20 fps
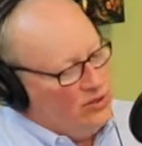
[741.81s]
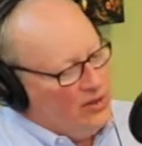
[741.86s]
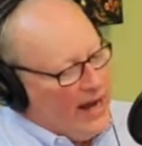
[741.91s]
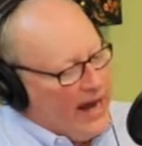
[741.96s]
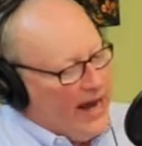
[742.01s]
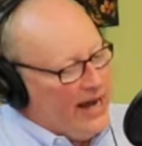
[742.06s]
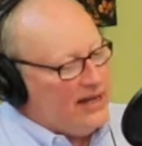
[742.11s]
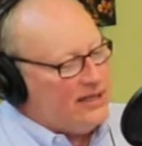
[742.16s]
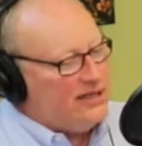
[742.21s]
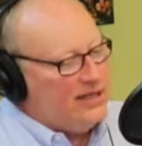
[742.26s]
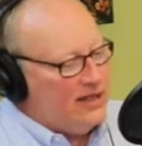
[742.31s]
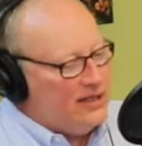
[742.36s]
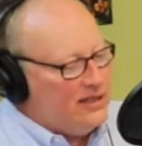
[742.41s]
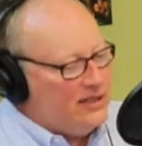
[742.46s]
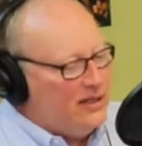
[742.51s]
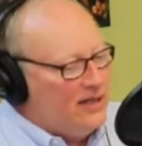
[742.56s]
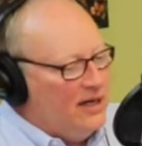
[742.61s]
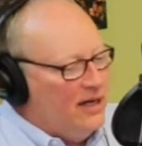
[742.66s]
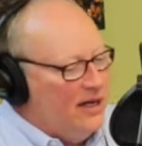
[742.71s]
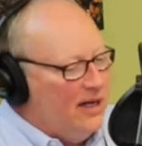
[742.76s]

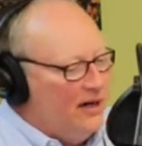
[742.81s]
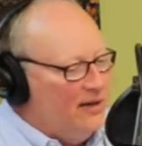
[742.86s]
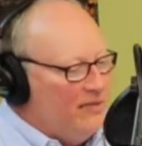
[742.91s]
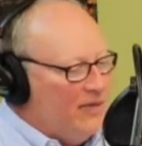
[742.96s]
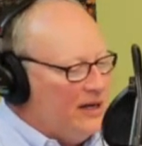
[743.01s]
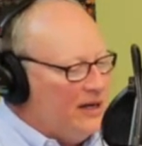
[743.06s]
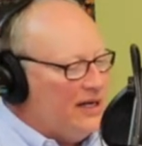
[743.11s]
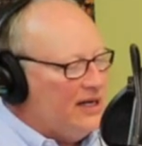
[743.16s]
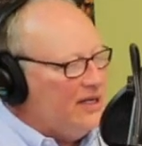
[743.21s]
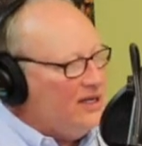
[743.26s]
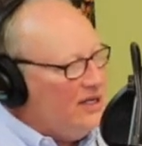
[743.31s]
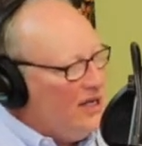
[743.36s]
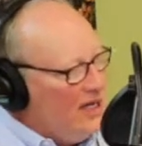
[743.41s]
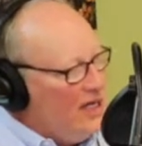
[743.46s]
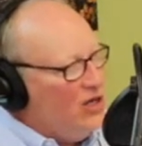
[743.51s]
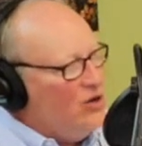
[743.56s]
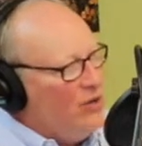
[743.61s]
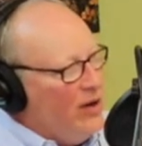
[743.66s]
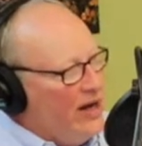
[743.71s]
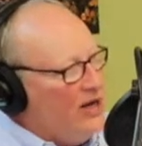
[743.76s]
access a
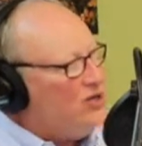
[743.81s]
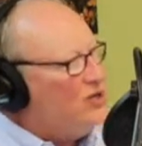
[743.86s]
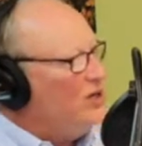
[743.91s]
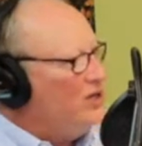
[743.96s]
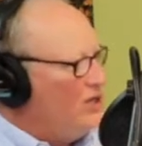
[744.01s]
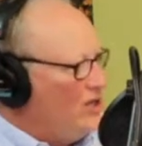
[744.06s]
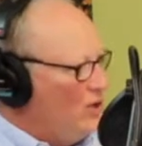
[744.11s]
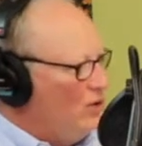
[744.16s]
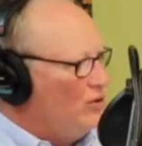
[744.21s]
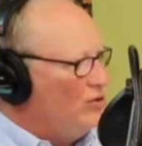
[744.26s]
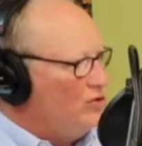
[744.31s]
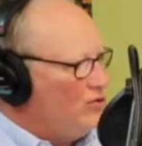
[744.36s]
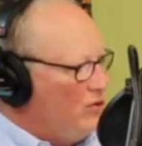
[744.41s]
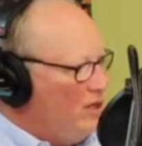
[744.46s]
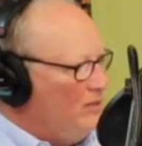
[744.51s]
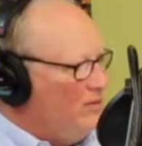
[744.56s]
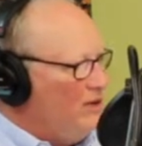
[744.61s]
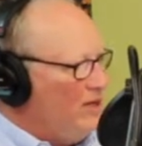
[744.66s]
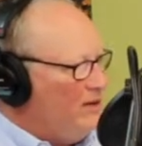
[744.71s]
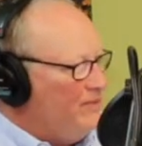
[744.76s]
continuation of the old
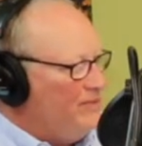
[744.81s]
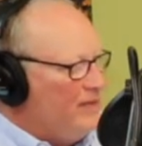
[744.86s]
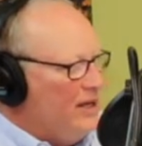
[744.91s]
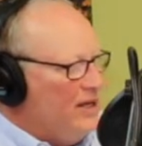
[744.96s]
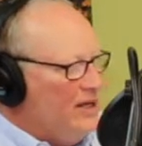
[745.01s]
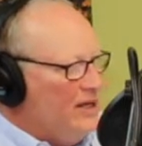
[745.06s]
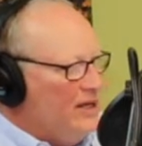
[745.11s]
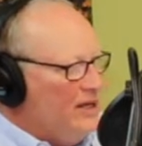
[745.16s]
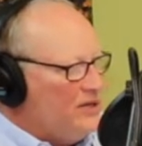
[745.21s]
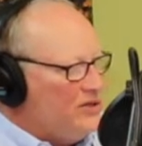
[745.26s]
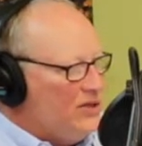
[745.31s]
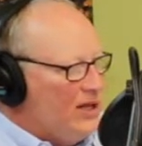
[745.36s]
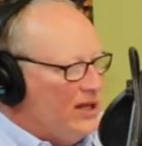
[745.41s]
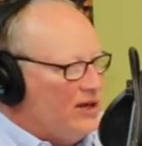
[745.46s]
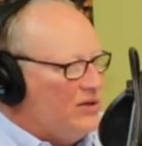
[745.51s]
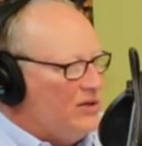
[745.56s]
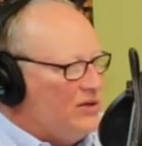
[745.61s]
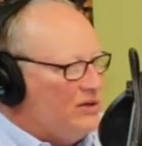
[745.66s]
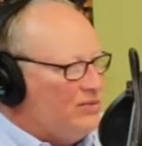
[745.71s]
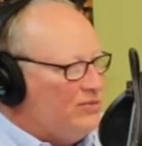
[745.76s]
treatment, so that
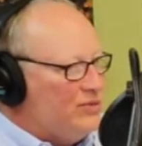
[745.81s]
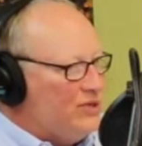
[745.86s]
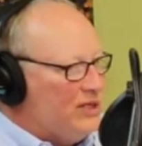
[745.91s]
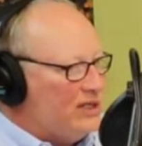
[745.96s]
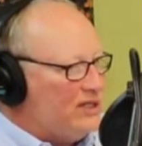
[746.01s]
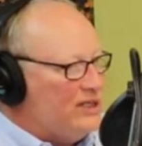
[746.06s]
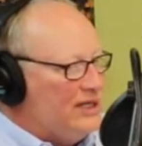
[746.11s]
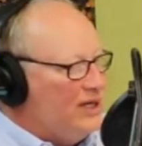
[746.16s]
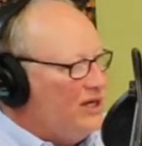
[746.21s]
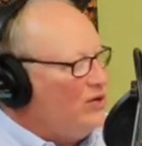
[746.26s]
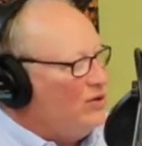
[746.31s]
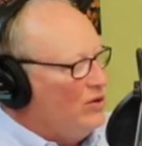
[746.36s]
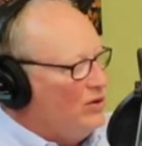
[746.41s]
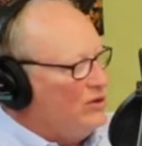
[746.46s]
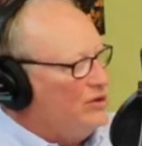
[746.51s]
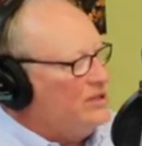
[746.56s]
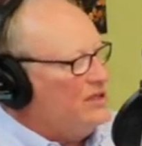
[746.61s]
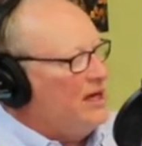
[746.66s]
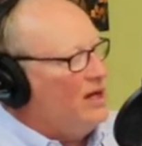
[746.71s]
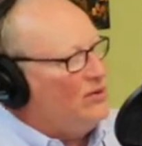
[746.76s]
her
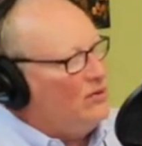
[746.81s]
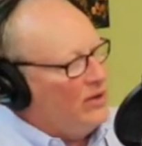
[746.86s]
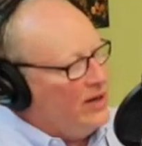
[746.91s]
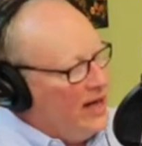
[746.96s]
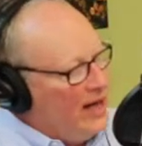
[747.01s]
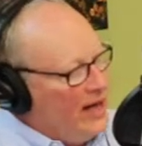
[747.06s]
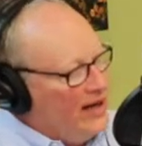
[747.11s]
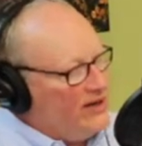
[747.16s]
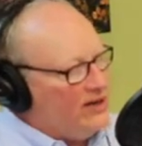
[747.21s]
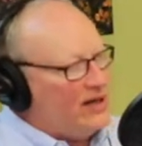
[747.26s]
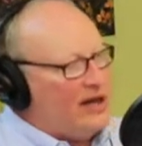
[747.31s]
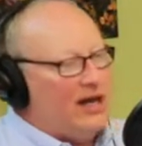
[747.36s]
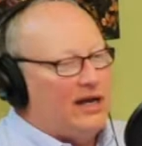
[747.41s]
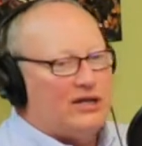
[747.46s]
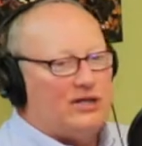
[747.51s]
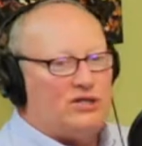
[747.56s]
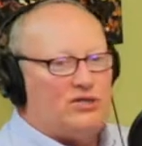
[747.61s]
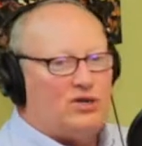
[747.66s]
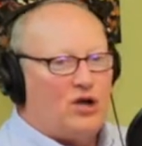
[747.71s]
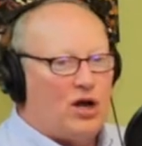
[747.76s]
16-year-old son will not have to kind of
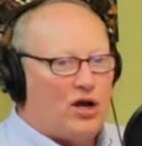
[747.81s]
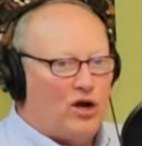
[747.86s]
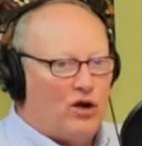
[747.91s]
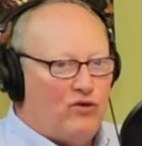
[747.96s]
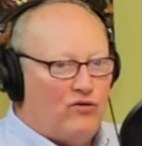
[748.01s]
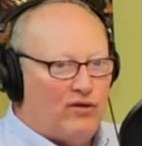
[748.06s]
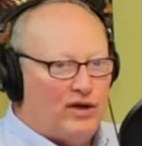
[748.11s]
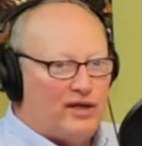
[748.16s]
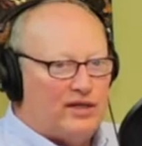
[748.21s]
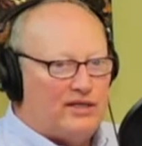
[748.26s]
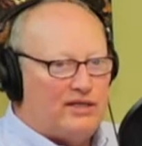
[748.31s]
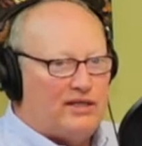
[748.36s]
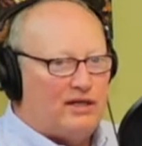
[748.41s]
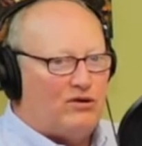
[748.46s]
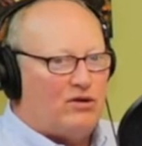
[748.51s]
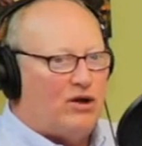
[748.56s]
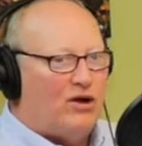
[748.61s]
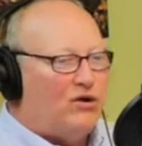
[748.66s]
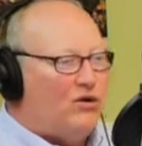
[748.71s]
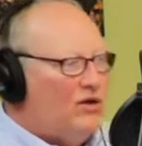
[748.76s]
start over at
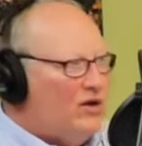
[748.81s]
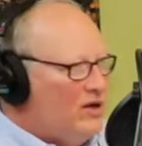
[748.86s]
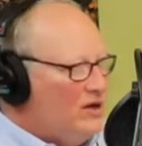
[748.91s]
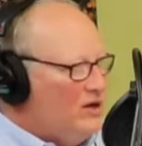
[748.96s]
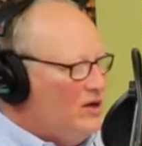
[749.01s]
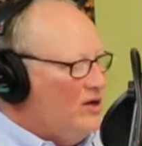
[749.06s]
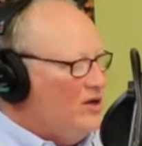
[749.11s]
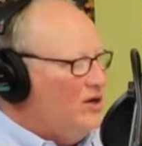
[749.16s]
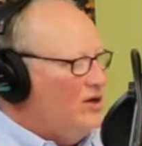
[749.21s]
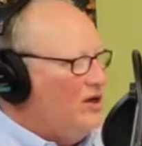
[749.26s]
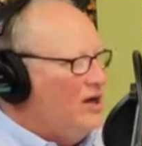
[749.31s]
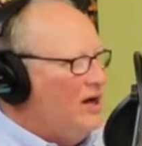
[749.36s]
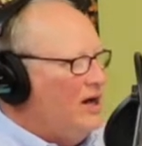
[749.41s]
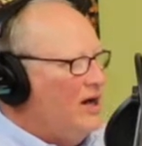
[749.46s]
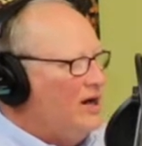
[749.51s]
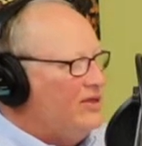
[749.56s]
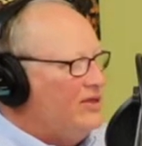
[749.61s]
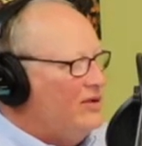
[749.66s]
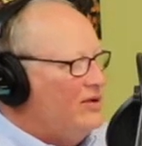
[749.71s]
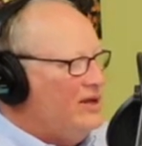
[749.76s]
zero,
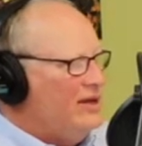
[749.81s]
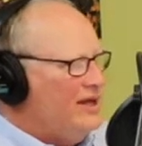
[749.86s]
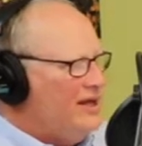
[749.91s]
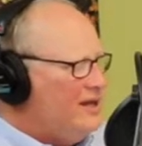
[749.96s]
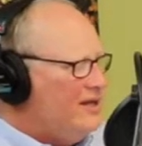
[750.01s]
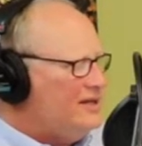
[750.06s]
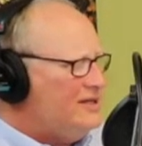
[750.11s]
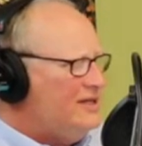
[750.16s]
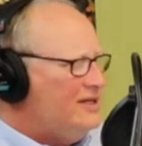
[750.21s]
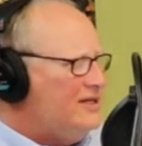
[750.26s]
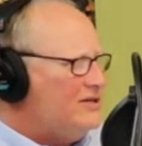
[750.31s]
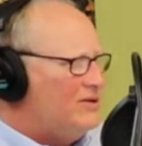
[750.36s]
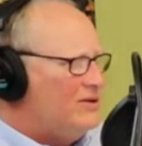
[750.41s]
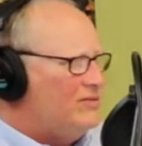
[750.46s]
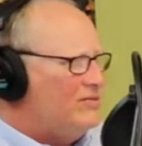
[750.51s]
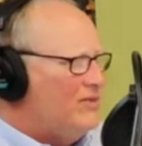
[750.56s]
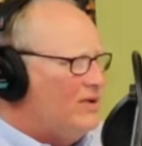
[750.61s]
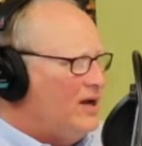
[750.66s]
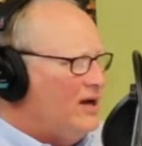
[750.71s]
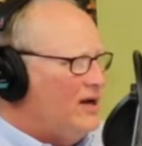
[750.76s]
because these are
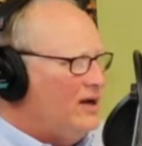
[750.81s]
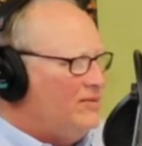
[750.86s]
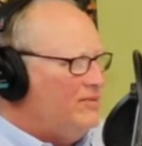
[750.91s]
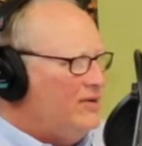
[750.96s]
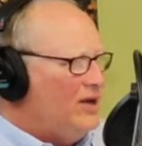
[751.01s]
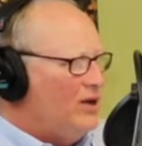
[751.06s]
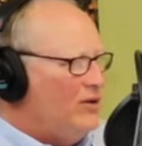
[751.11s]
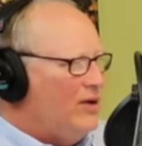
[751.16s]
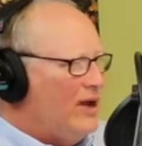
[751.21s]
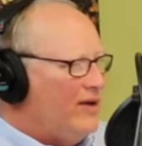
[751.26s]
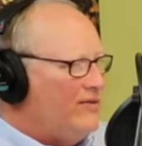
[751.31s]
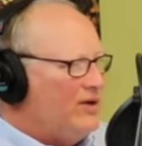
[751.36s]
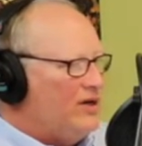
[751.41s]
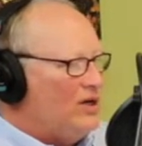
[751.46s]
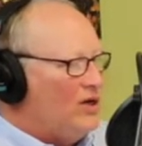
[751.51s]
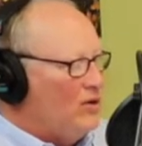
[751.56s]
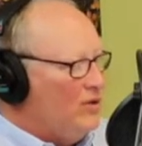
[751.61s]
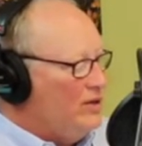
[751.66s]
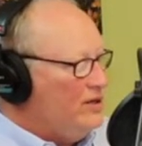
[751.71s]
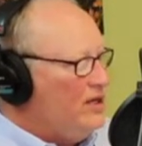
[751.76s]
having to
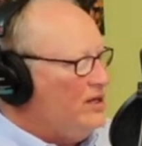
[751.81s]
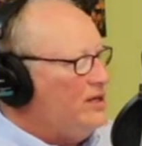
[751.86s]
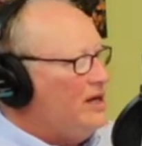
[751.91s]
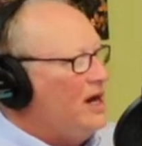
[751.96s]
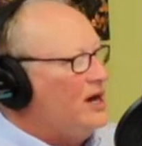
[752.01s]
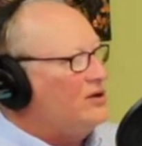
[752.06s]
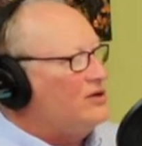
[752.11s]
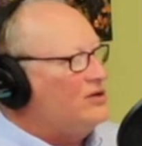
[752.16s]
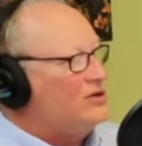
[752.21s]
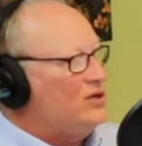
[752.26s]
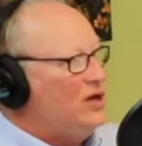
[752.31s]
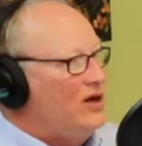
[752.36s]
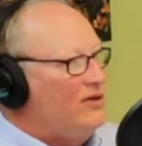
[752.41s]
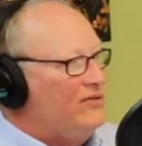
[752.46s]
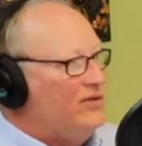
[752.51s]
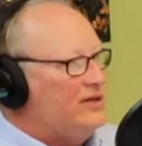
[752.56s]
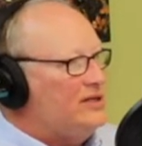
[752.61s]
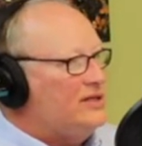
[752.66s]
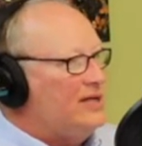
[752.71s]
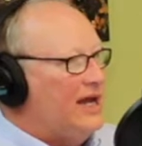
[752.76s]
go into a doctor's
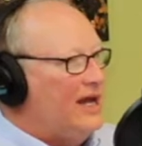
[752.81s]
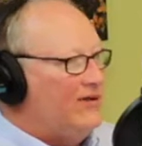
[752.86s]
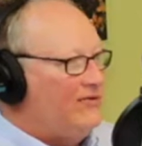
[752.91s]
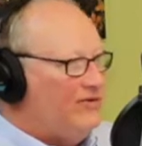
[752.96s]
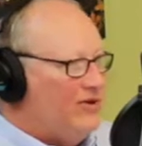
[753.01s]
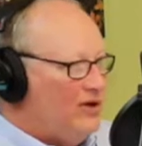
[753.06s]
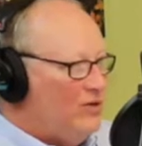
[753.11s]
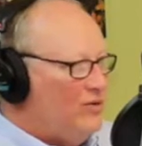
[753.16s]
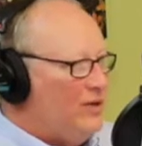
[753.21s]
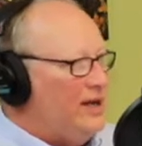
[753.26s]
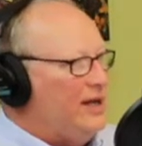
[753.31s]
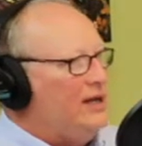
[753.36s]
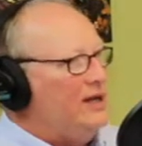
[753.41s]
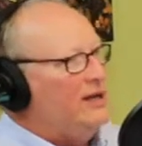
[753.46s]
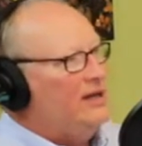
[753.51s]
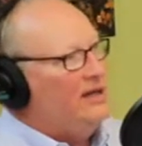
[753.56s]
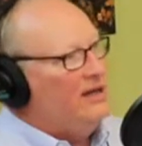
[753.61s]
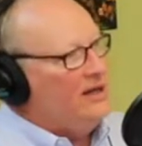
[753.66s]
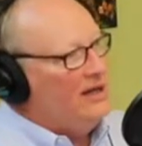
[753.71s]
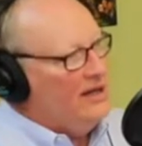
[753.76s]
office every week
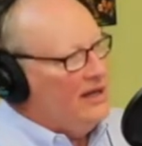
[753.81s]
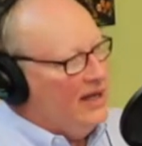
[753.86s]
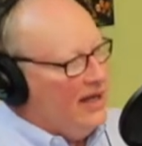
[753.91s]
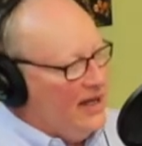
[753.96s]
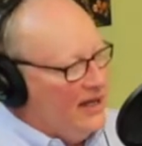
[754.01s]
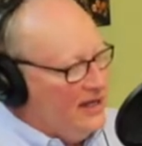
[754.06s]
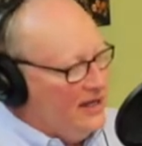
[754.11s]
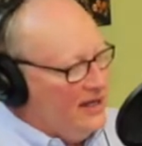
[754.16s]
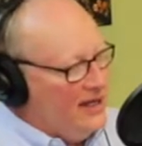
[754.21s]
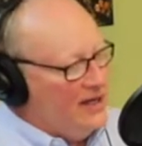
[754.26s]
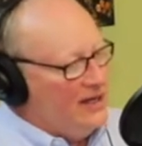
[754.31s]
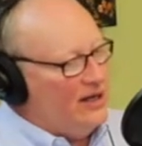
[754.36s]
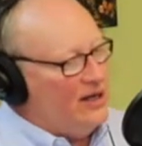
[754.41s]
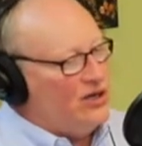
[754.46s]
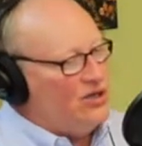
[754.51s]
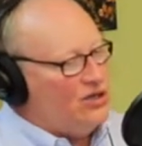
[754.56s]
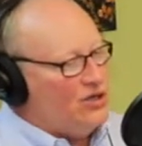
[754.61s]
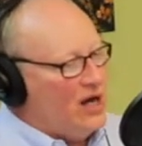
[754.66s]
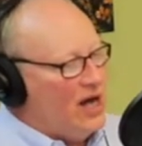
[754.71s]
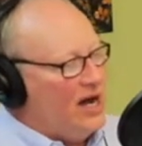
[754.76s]
and get a
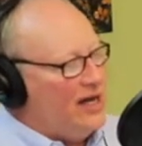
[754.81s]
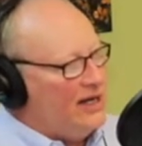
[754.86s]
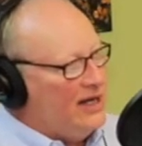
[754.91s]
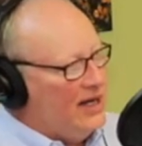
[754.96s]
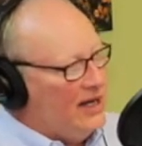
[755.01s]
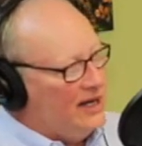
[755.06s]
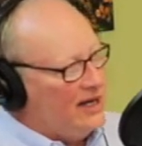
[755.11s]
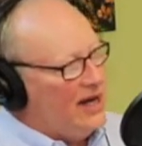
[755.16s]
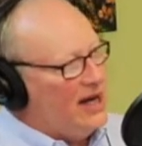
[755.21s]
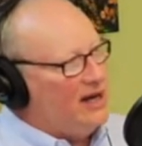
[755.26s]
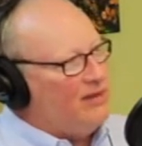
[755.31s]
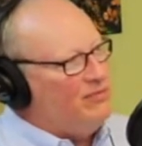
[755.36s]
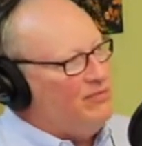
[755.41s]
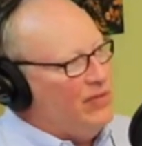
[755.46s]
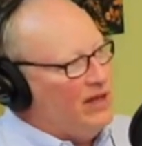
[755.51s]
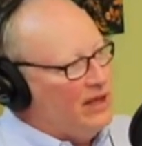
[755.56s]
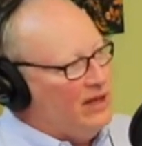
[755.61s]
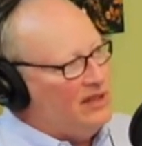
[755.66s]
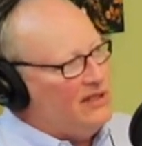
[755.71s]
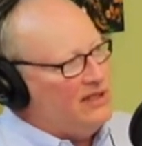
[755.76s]
shot, and it kind of
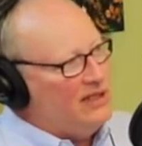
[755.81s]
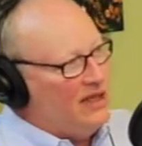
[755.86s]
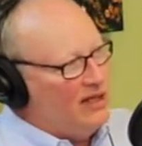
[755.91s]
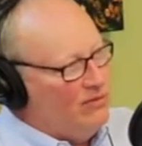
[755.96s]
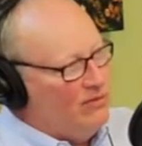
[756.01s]
builds the